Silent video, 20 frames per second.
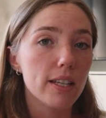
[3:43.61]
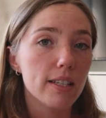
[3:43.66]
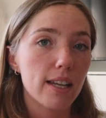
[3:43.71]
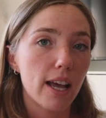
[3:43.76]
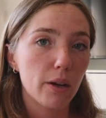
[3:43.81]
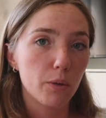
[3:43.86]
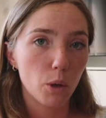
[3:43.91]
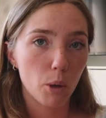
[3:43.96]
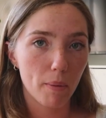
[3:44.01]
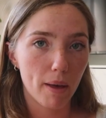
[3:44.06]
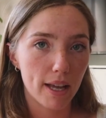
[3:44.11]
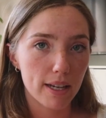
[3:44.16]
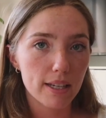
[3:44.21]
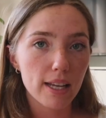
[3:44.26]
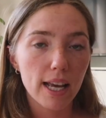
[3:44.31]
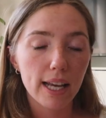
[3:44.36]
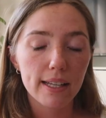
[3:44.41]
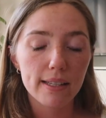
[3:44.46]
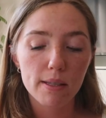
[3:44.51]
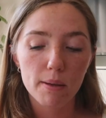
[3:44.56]
The Dead
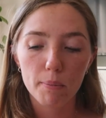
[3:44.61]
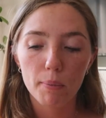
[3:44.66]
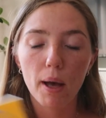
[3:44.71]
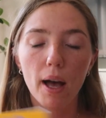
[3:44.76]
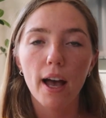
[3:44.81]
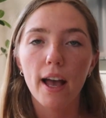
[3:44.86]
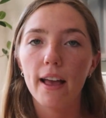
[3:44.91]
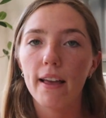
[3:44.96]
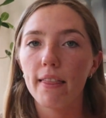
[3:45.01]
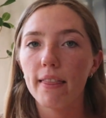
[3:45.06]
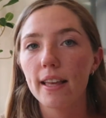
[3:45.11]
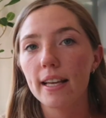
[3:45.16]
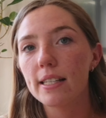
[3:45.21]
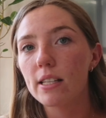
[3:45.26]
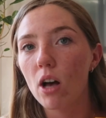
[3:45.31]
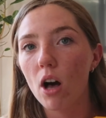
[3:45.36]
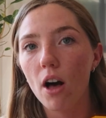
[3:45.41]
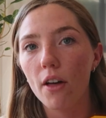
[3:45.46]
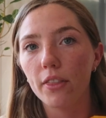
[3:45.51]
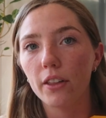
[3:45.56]
Romantics by
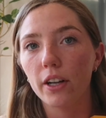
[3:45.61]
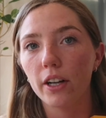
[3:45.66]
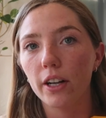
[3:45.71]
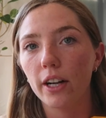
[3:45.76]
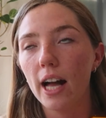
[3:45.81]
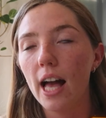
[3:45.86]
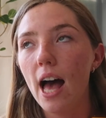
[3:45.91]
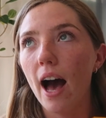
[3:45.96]
this author.